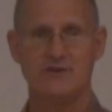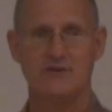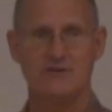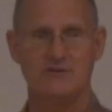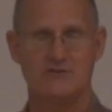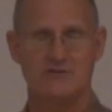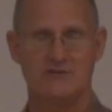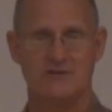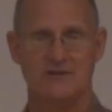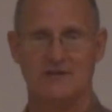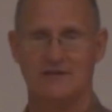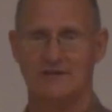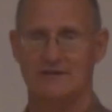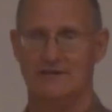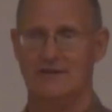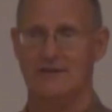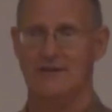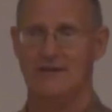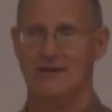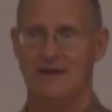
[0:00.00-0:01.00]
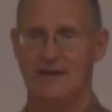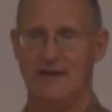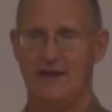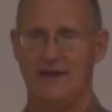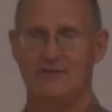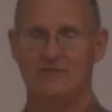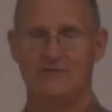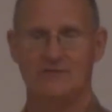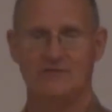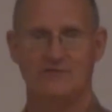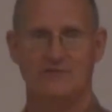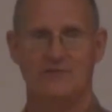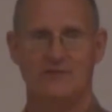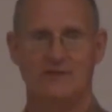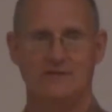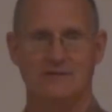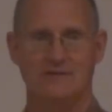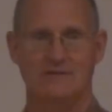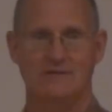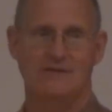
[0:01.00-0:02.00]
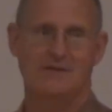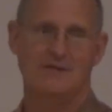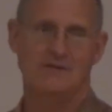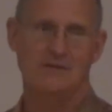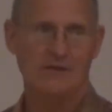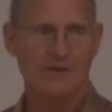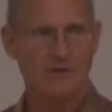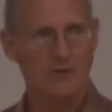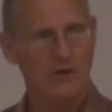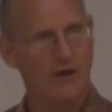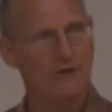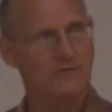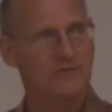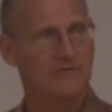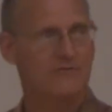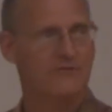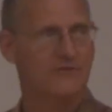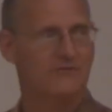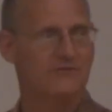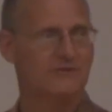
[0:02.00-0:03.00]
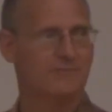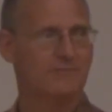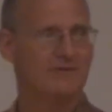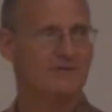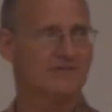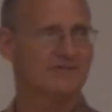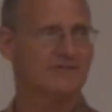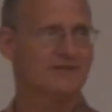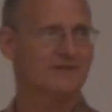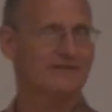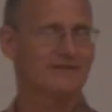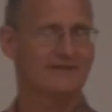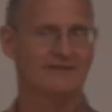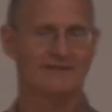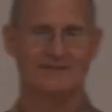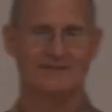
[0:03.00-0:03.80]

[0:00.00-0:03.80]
piercing hands and feet. 150 BC.